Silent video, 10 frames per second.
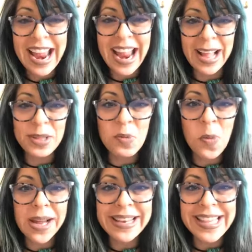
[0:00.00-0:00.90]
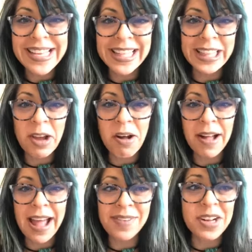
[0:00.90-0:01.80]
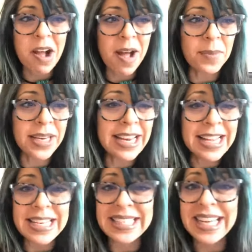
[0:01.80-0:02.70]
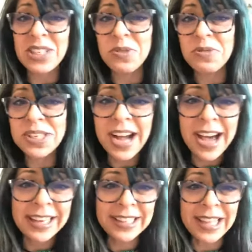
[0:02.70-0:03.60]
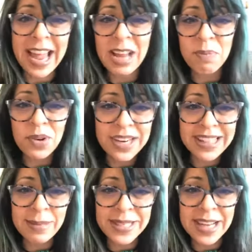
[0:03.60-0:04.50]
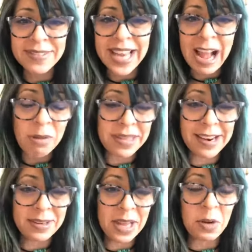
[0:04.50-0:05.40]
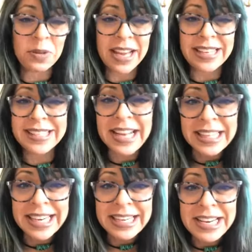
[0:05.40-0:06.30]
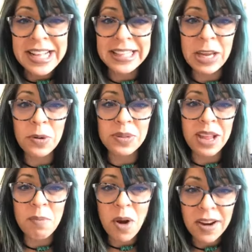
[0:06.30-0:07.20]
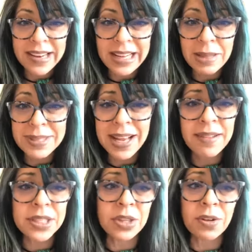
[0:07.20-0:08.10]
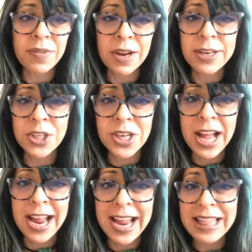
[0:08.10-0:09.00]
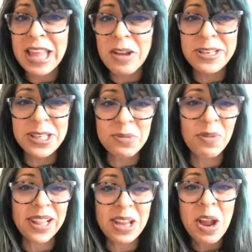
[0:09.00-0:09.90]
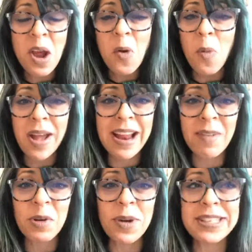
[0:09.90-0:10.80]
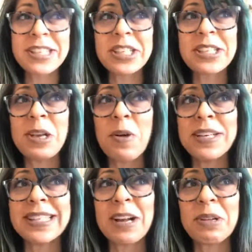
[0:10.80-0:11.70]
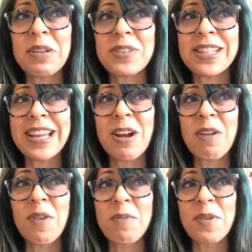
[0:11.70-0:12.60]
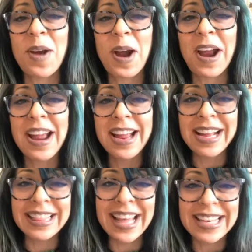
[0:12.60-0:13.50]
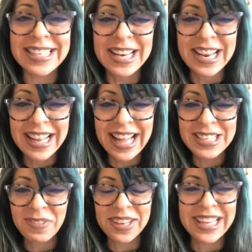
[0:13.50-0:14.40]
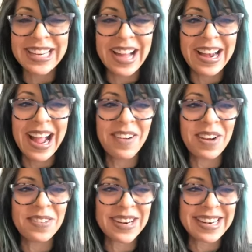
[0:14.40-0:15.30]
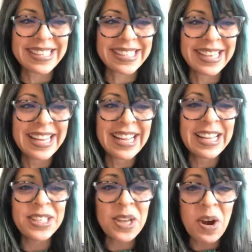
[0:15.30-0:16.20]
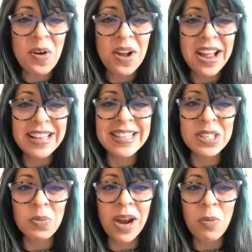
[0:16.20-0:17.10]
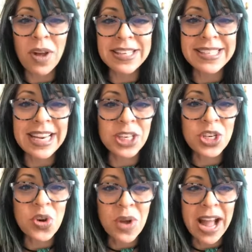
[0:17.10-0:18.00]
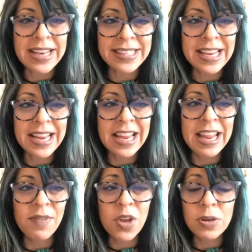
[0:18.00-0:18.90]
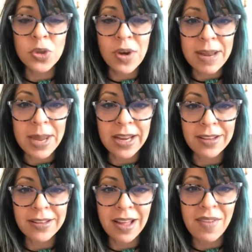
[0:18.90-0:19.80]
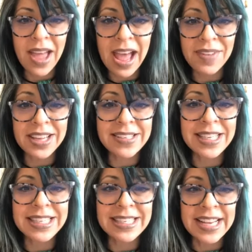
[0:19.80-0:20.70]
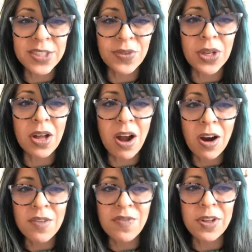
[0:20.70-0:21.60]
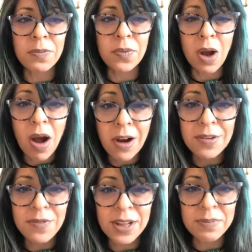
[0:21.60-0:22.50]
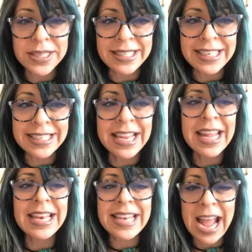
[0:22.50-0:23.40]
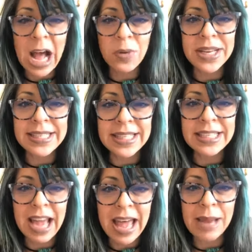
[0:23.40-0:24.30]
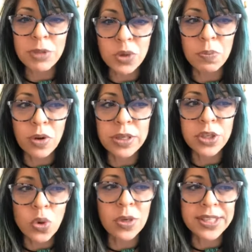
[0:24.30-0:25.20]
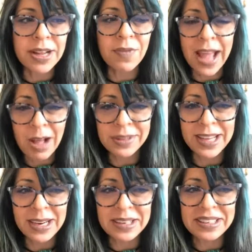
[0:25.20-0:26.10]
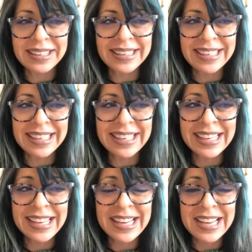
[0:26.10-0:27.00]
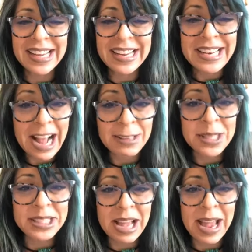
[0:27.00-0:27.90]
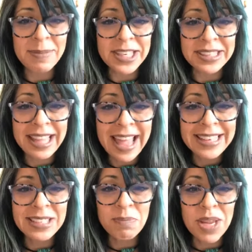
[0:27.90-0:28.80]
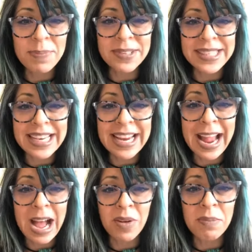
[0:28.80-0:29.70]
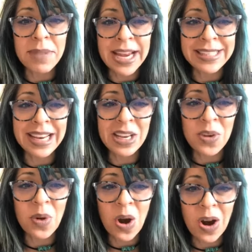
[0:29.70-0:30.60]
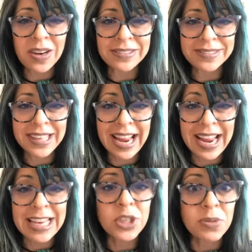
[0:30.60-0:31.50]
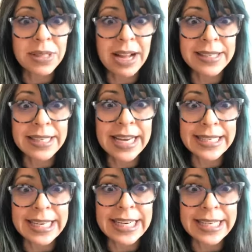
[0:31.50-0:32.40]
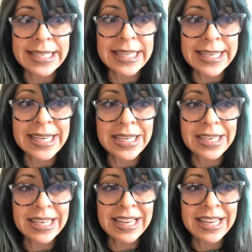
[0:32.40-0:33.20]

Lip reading: And the one thing that they all have in common is they do not like putting themselves out there. They don't like selling. They don't like marketing themselves. They're very shy, and they just really want everyone to just notice how gifted they are from afar. And that's really not how it works. So this is what I want to say to you guys. If you're dreaming of having a successful, heartfelt business, now is the time to put yourself out there. Now's the time to let people see how amazing you are, okay? 2018 is the year.